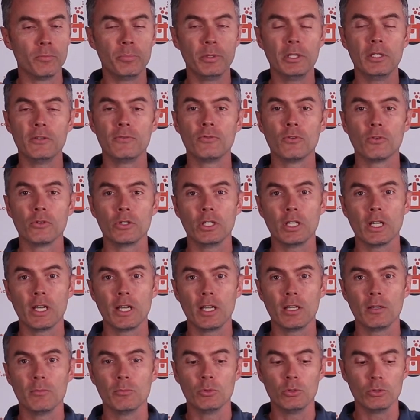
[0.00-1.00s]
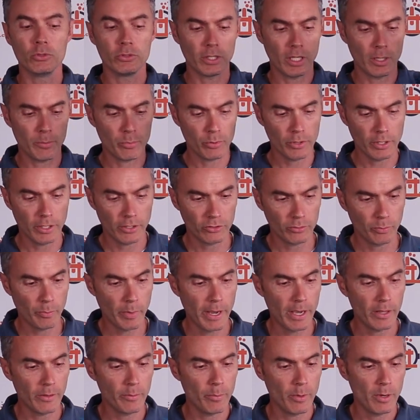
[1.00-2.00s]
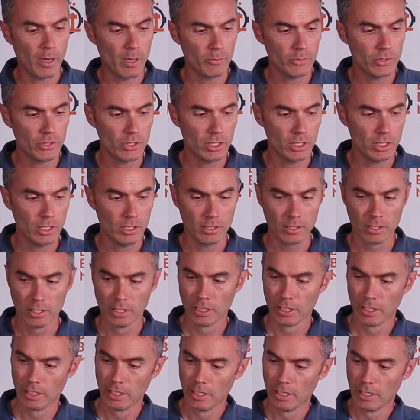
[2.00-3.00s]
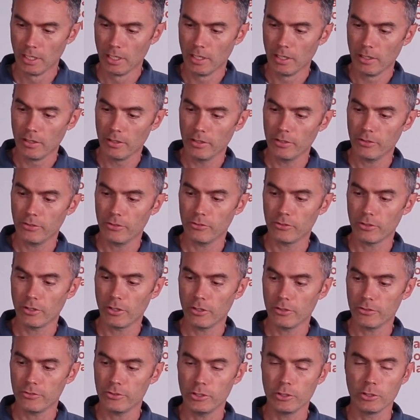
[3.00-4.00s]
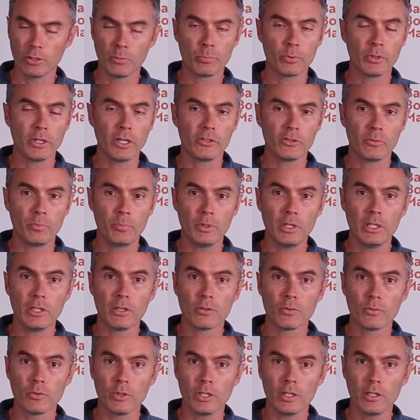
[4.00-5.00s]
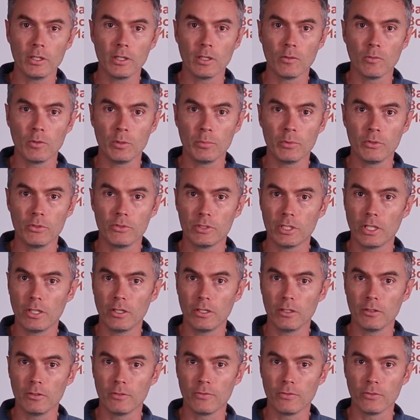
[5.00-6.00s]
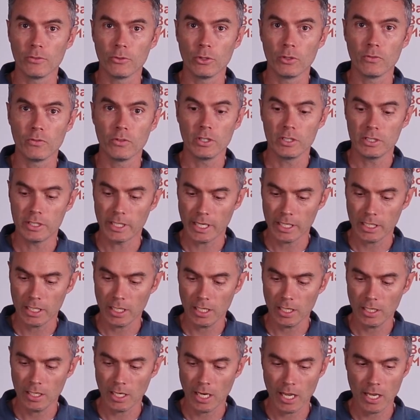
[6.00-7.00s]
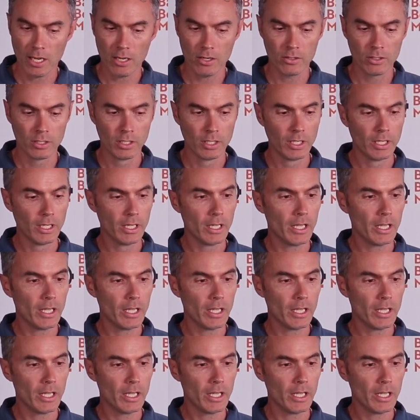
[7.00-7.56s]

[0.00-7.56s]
B-49 multi-press bath bomb machine. This is our single press B3 that we've been selling for over a decade now,